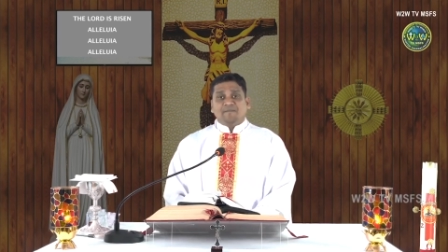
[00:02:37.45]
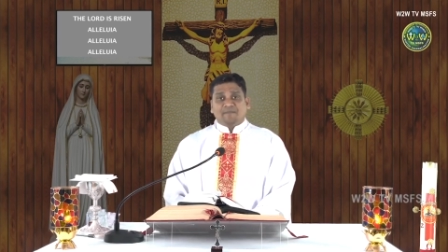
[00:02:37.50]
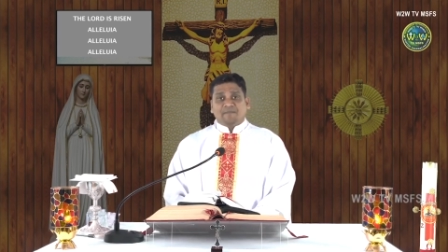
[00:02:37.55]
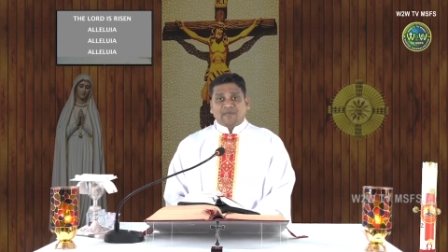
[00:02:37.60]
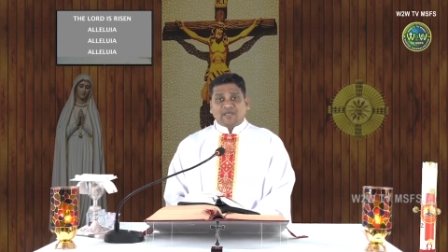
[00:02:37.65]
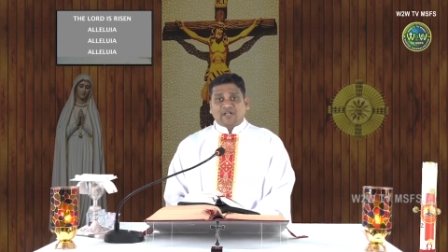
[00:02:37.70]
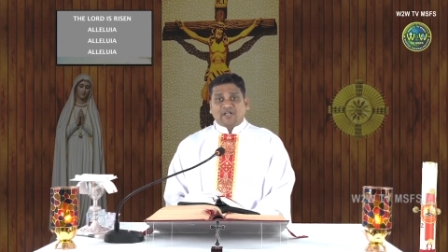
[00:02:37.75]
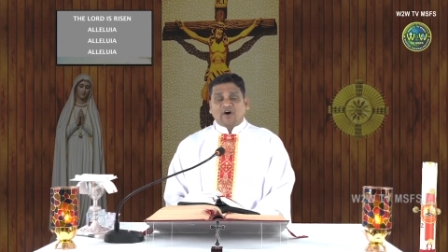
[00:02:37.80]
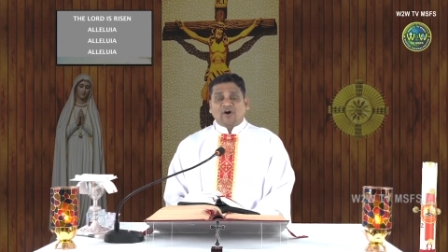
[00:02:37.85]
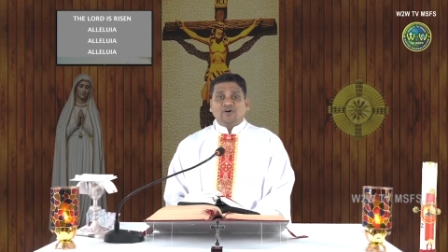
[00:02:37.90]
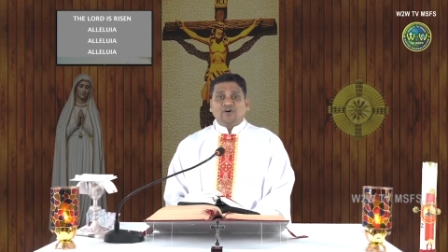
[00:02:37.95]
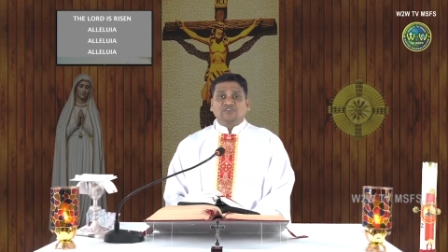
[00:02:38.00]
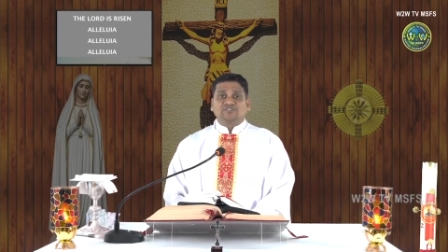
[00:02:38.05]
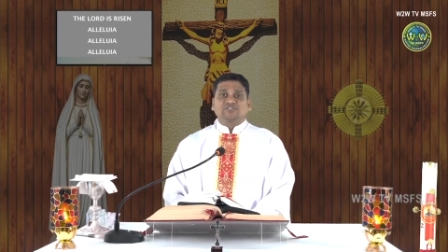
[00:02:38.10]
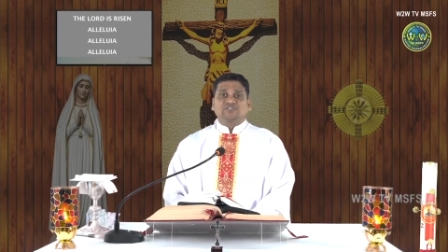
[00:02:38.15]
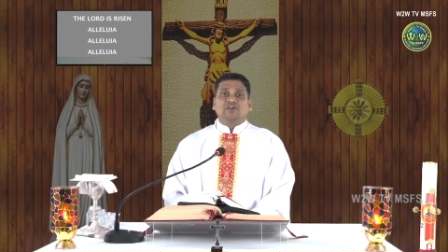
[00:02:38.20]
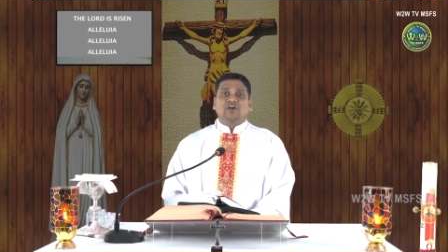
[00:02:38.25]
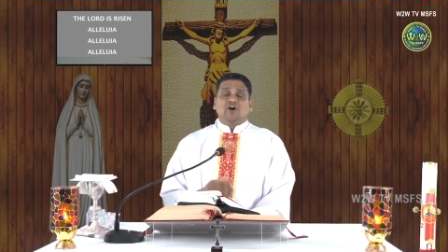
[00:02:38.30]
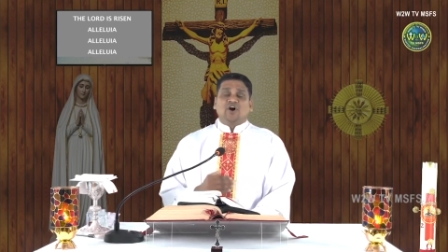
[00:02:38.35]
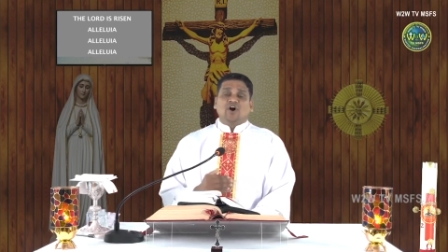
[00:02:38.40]

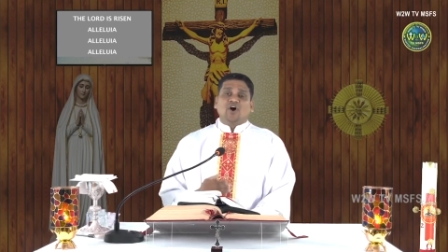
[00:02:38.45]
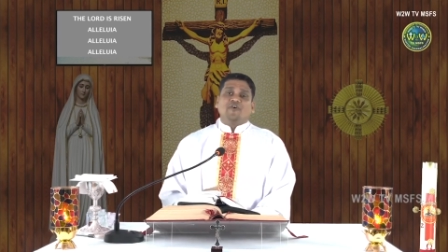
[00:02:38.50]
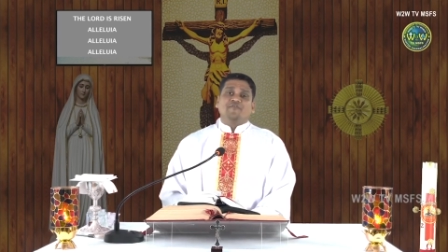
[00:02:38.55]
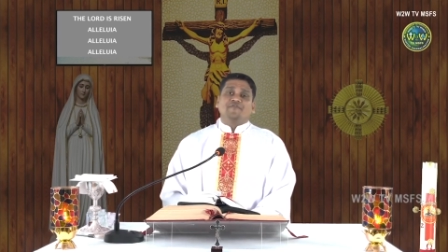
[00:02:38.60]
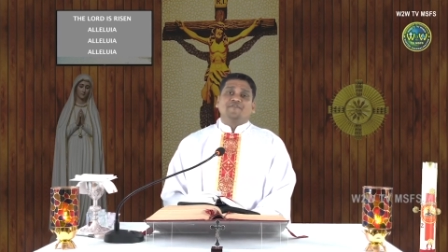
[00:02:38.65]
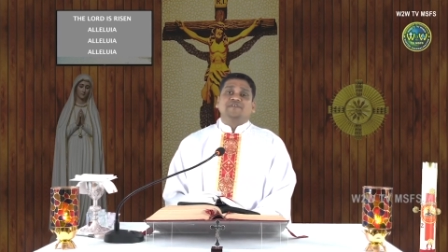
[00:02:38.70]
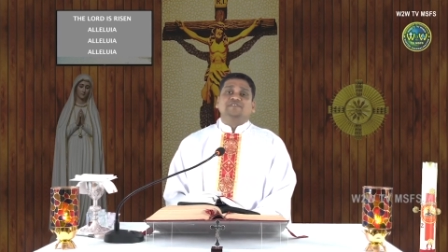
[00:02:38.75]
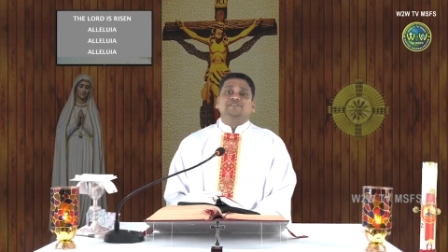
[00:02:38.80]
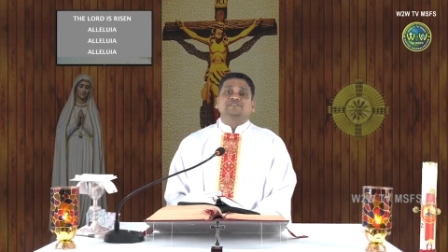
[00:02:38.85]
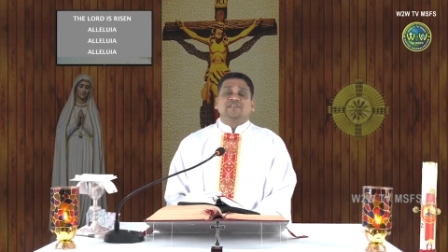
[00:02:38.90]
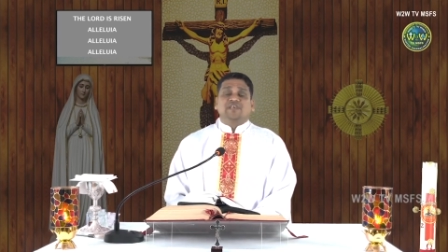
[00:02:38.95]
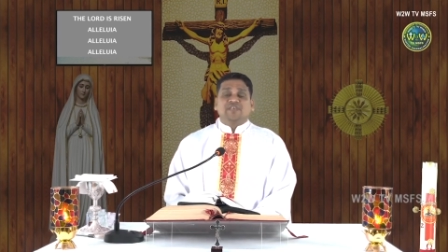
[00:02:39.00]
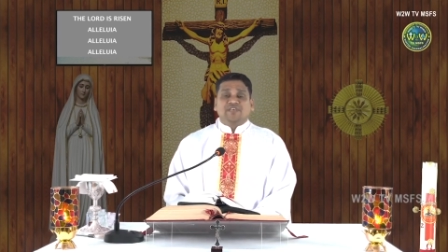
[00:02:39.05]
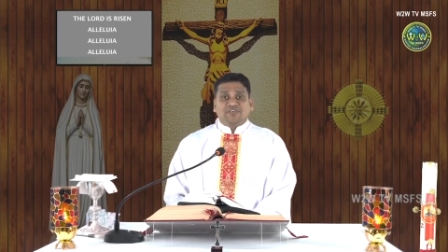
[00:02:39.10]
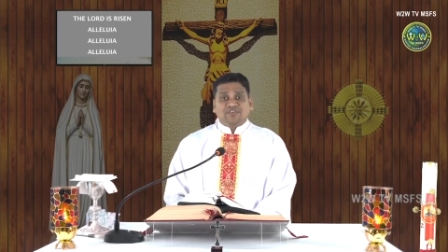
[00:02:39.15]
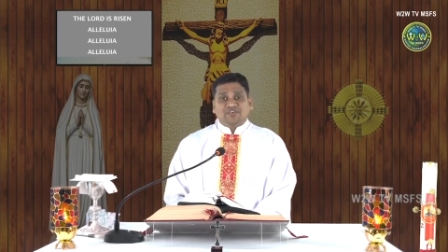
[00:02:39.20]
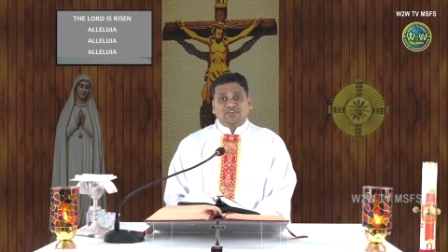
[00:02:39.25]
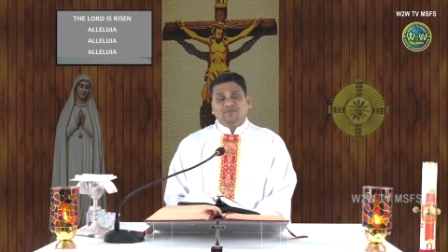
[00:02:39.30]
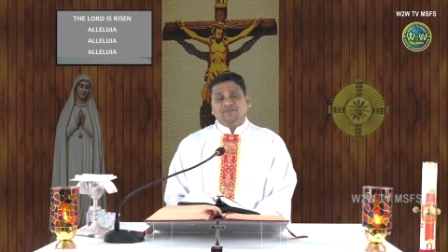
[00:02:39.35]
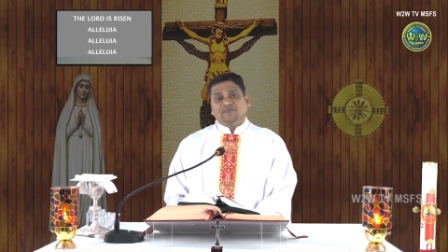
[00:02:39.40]
because of his
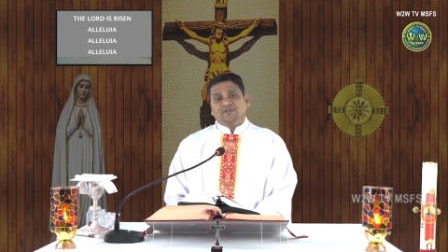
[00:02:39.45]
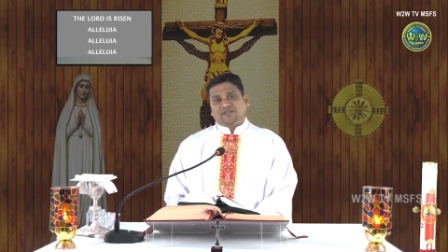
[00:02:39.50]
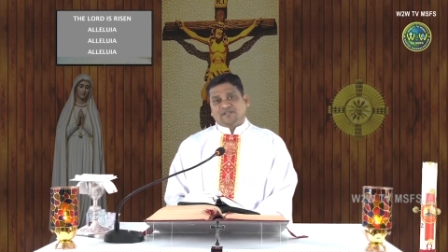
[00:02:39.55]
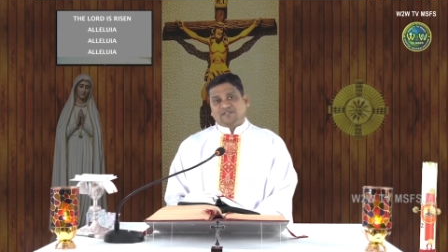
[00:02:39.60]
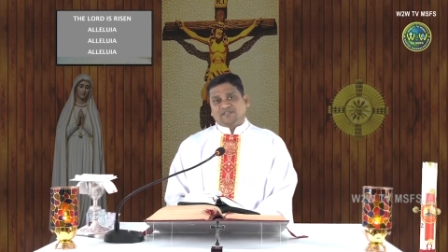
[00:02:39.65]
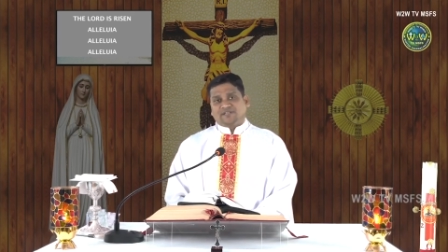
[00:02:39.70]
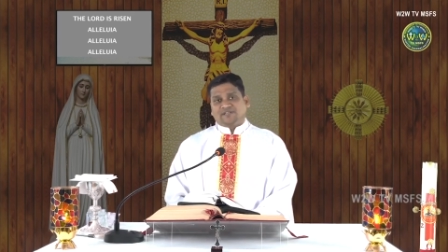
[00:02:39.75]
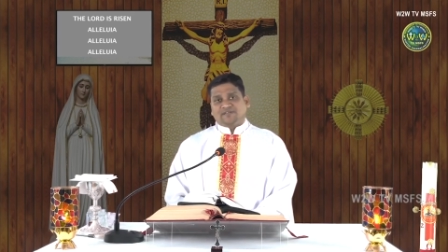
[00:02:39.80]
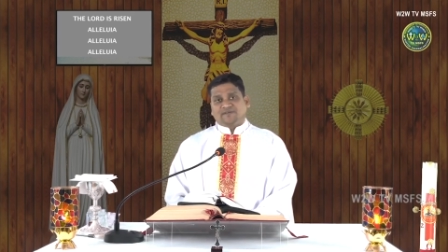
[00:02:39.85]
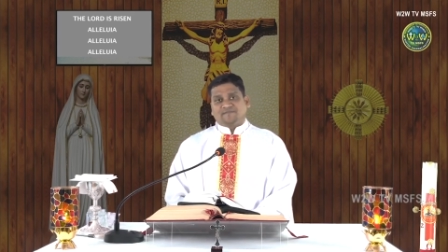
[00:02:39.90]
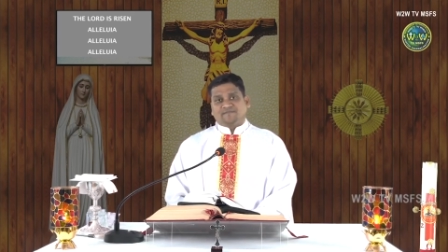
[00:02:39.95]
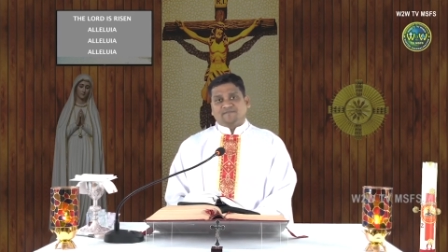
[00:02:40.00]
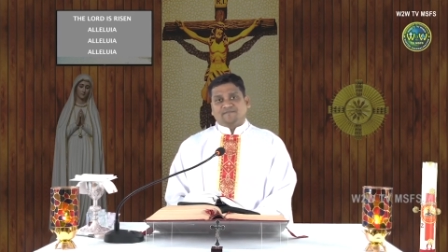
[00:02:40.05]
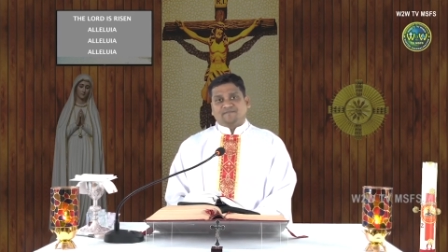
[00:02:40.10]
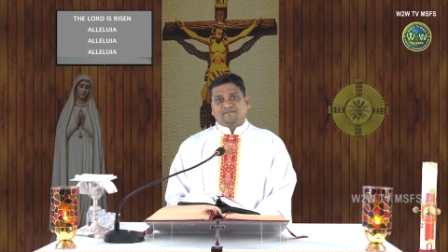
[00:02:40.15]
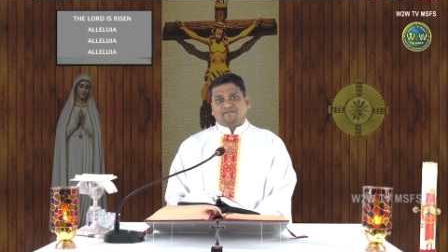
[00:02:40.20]
humility.